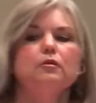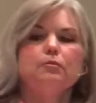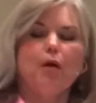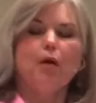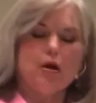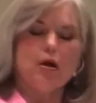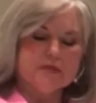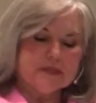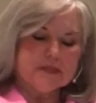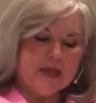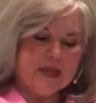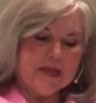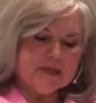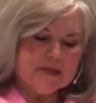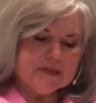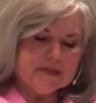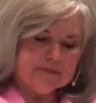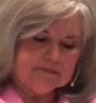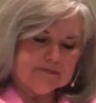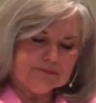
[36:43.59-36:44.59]
Paul
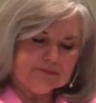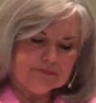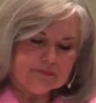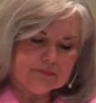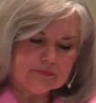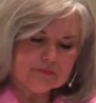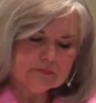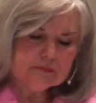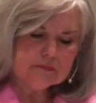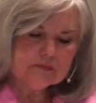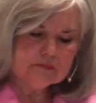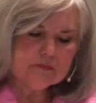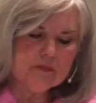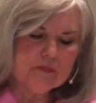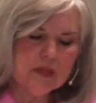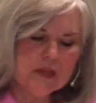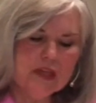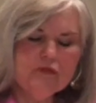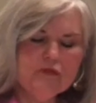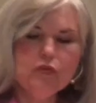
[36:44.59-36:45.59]
says,
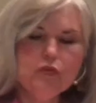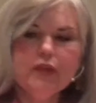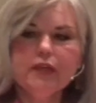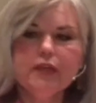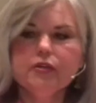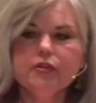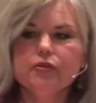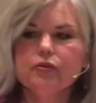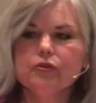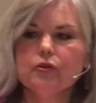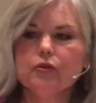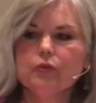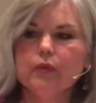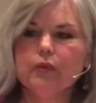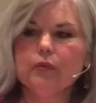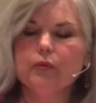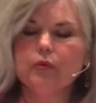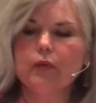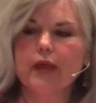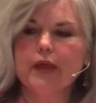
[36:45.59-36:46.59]
if we endure, we
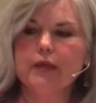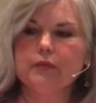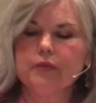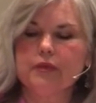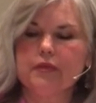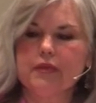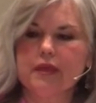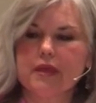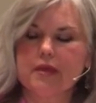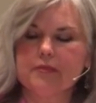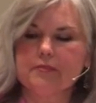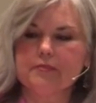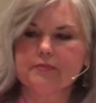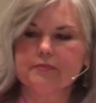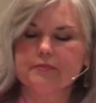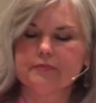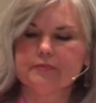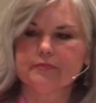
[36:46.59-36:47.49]
will reign with him.